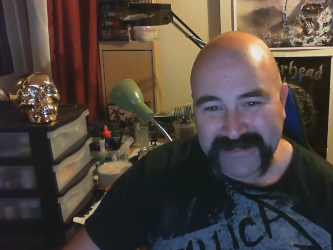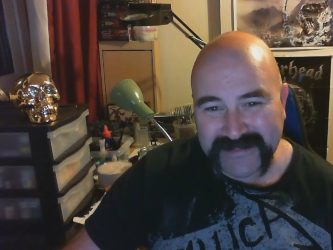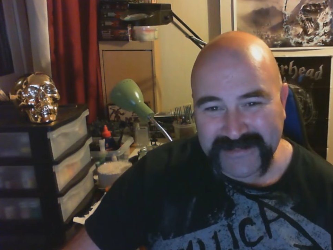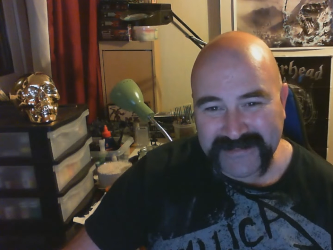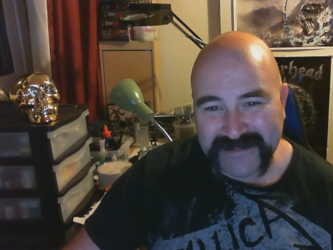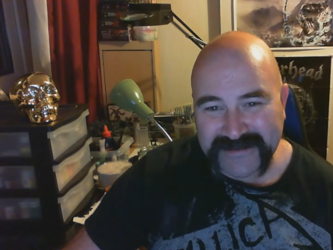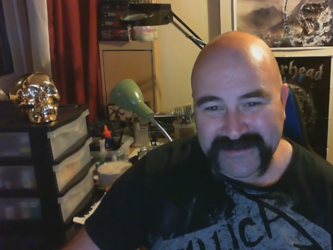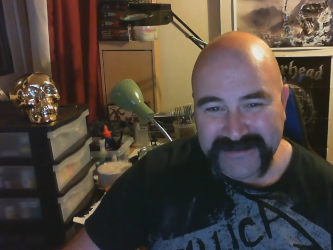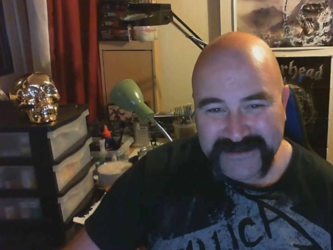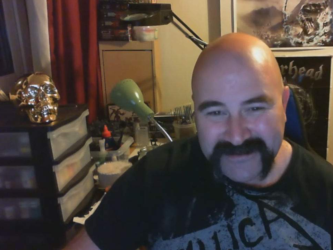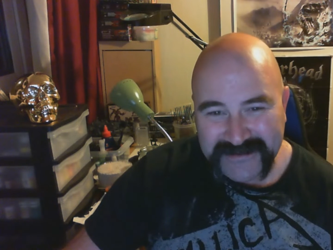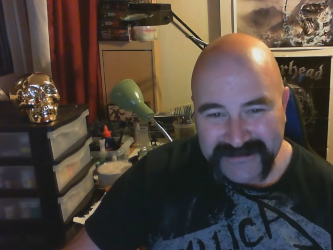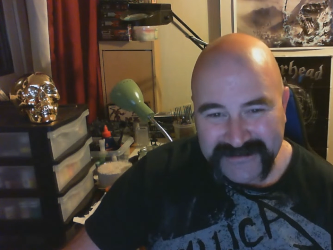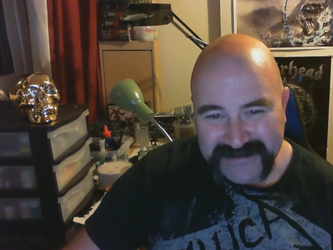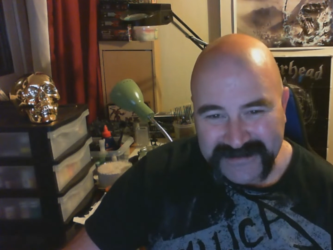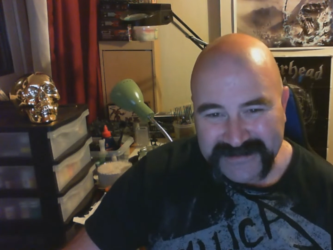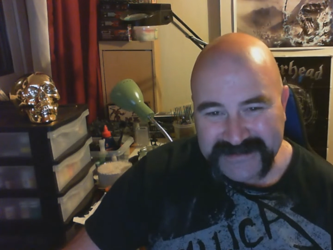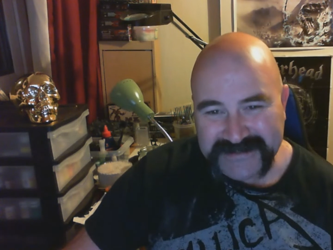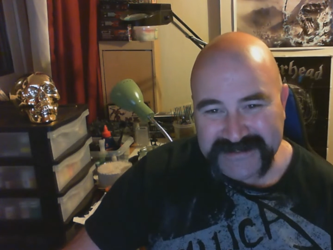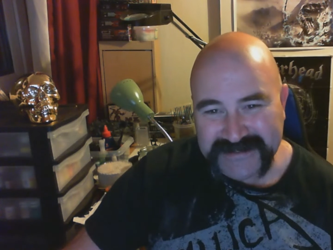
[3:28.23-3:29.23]
They're
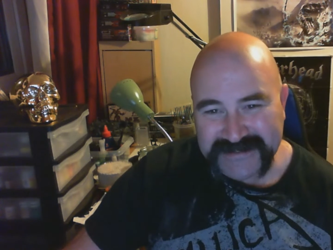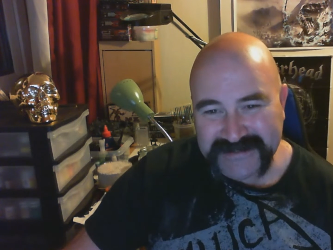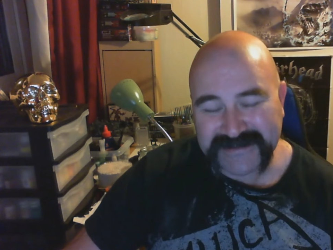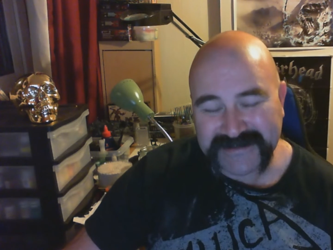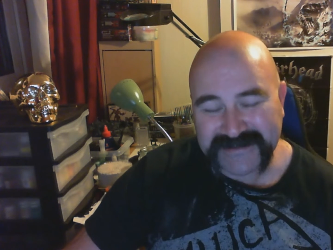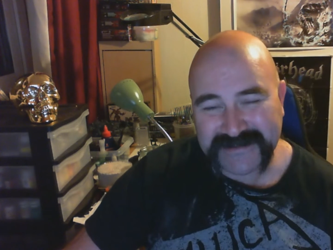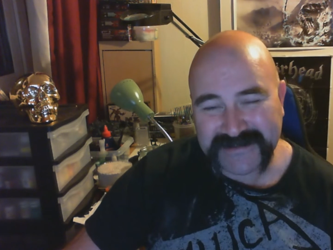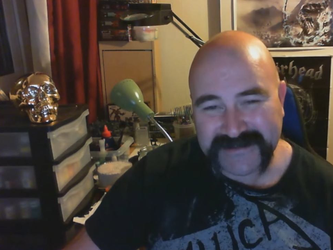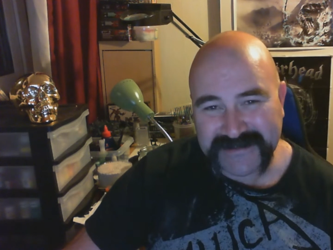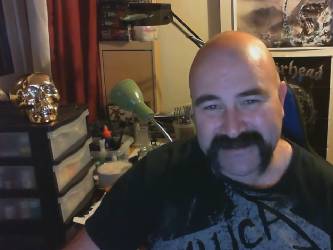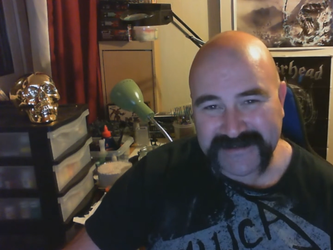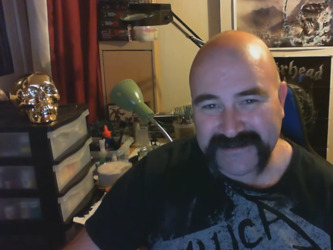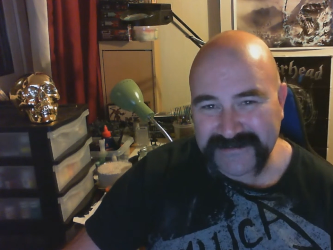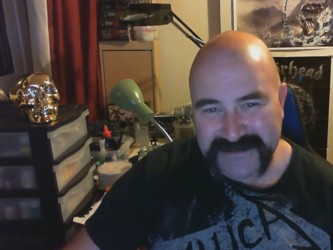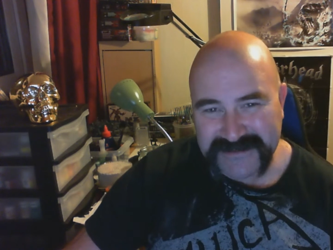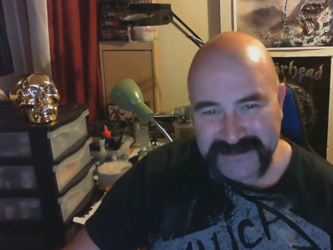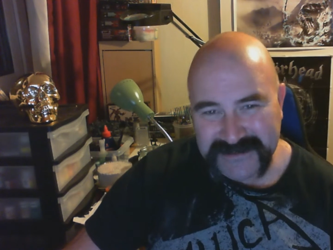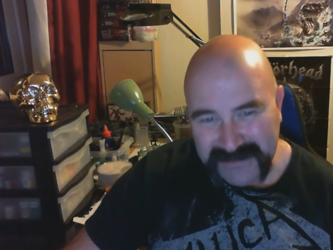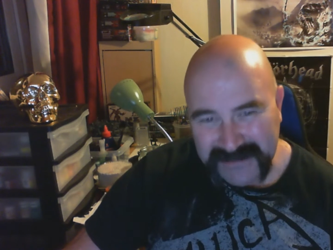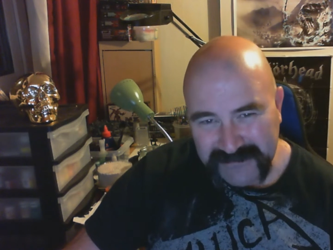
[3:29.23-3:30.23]
curious,
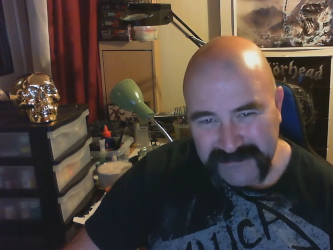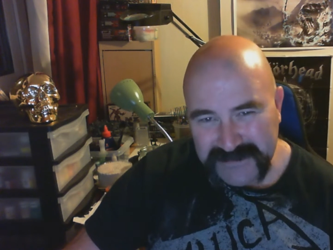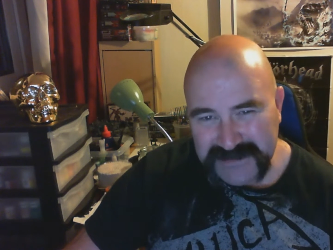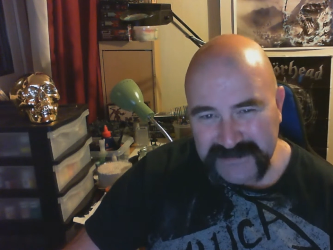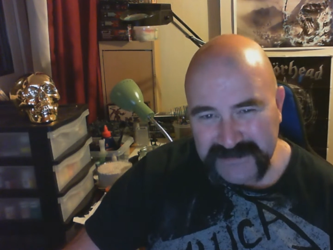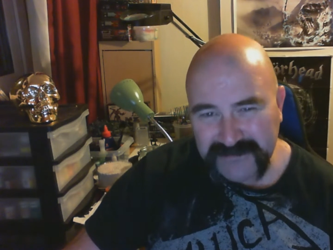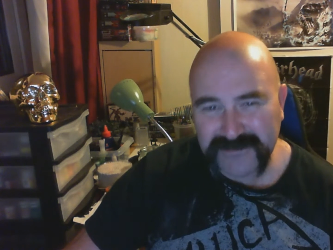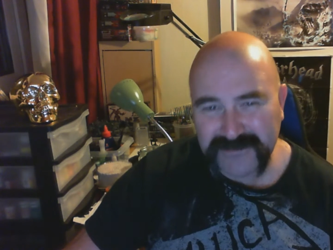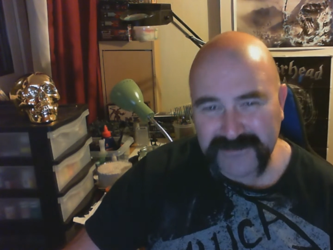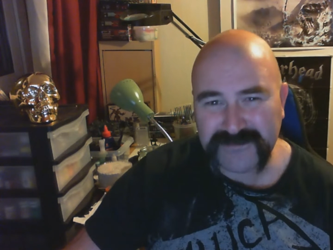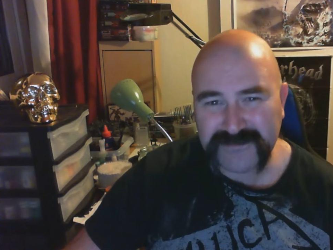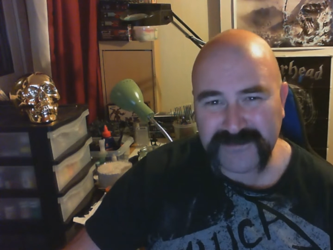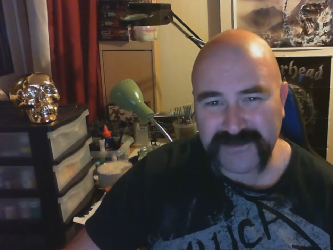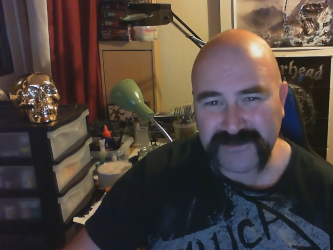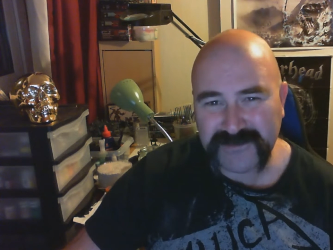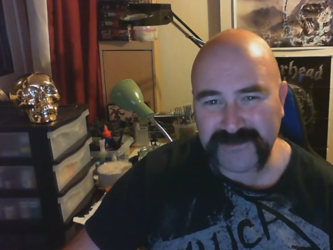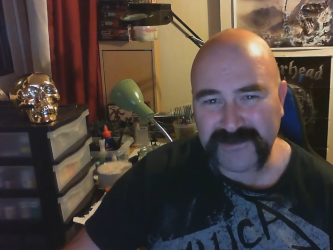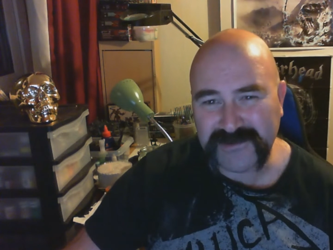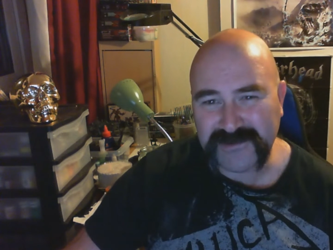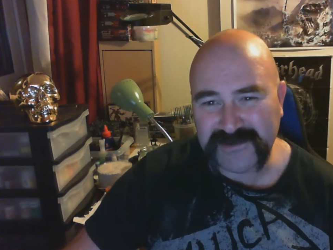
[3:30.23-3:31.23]
so give them some food for
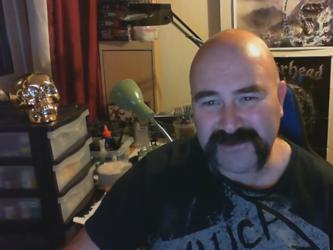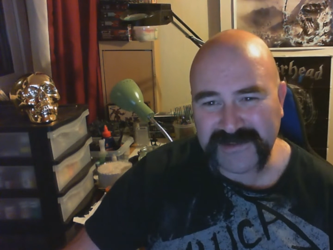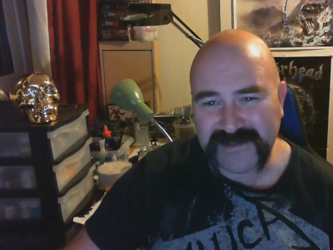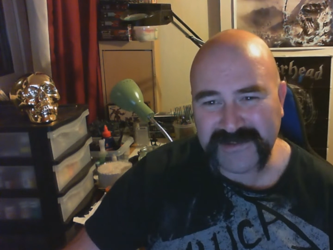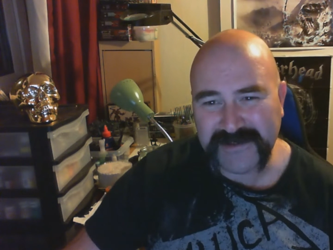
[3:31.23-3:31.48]
thought.